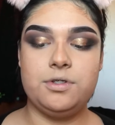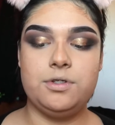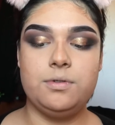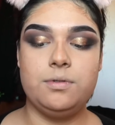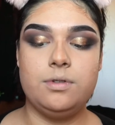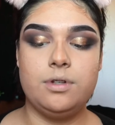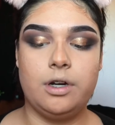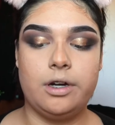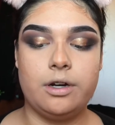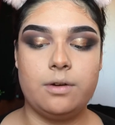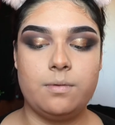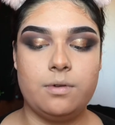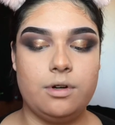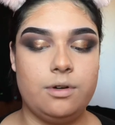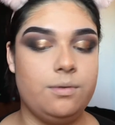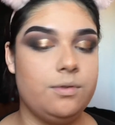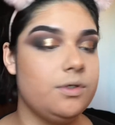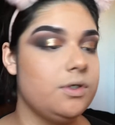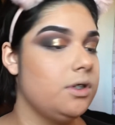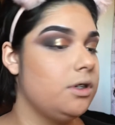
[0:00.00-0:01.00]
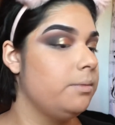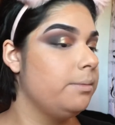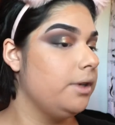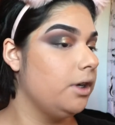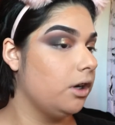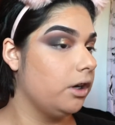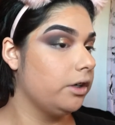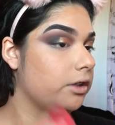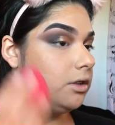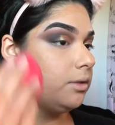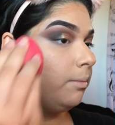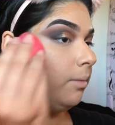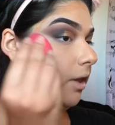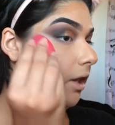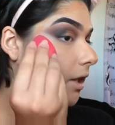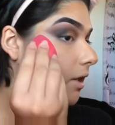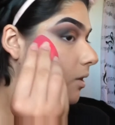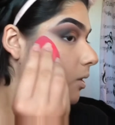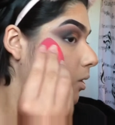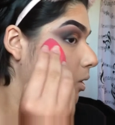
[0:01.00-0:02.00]
too dark where it was going to be hard to
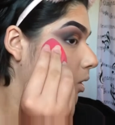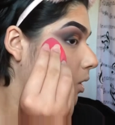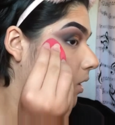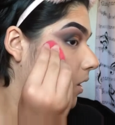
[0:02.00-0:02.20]
blend.